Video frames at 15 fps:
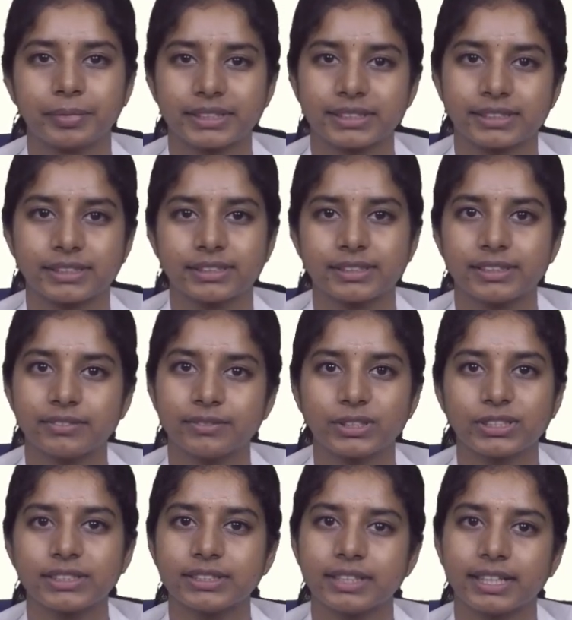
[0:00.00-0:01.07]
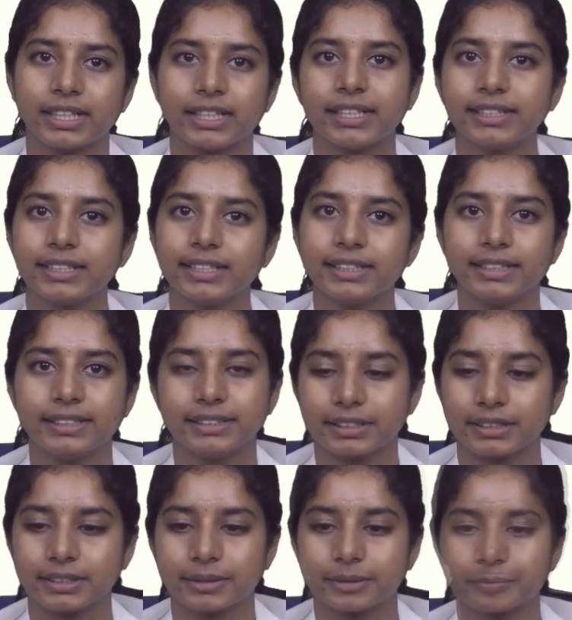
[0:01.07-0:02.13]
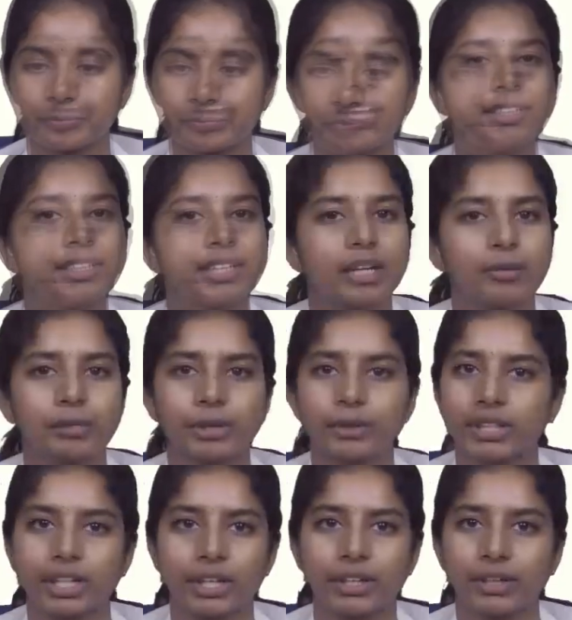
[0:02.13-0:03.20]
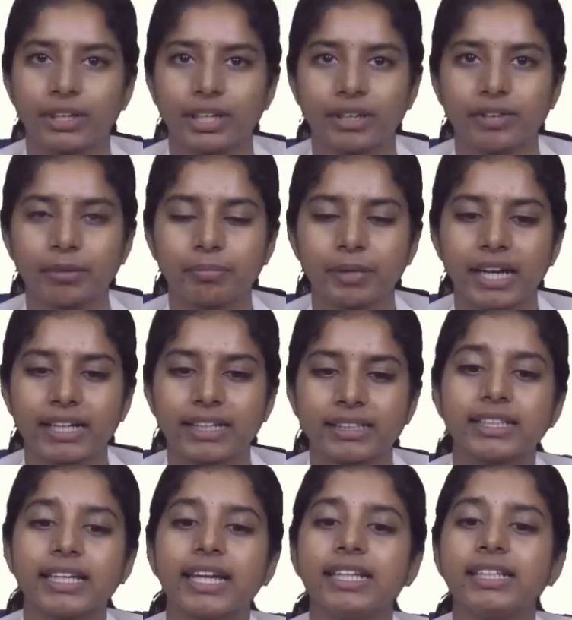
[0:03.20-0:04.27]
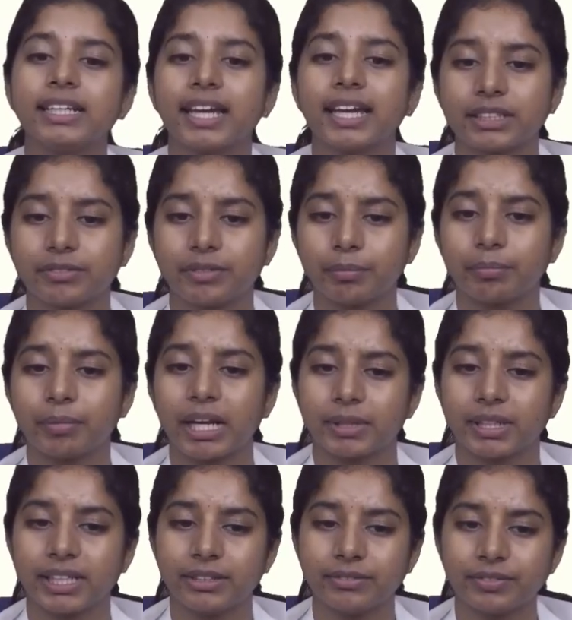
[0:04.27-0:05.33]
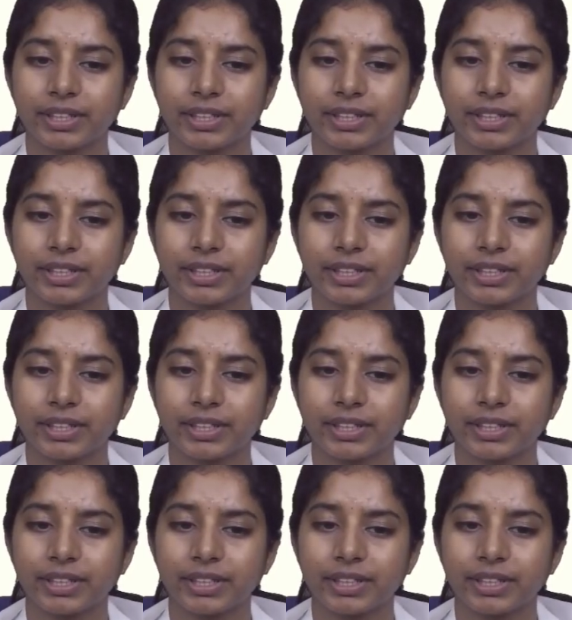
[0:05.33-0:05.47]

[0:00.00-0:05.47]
presence was there in the disease. And then coming to the radiographic patterns, in case of a pulpal